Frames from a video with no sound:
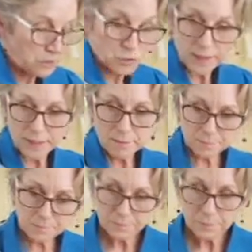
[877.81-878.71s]
So again,
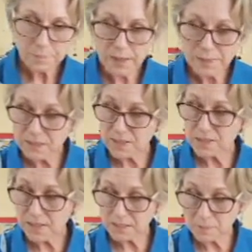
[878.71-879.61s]
this is
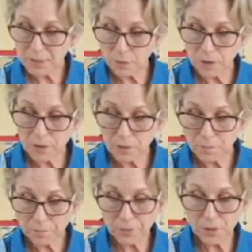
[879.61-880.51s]
sesame oil,
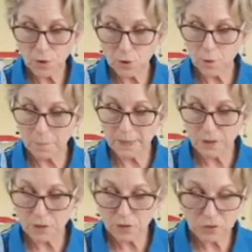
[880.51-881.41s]
cocoa
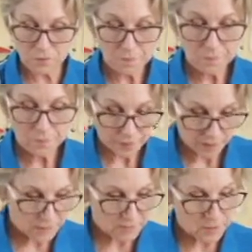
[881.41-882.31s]
aminos,
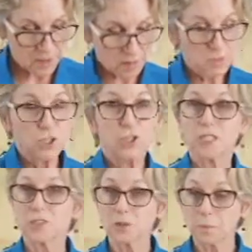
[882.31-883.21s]
some
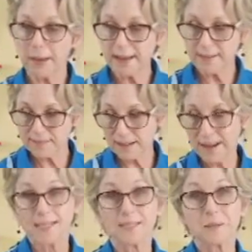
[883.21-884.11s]
ginger paste,
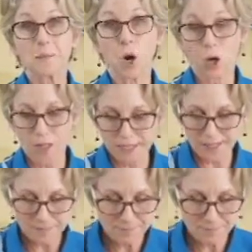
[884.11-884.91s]
and some garlic.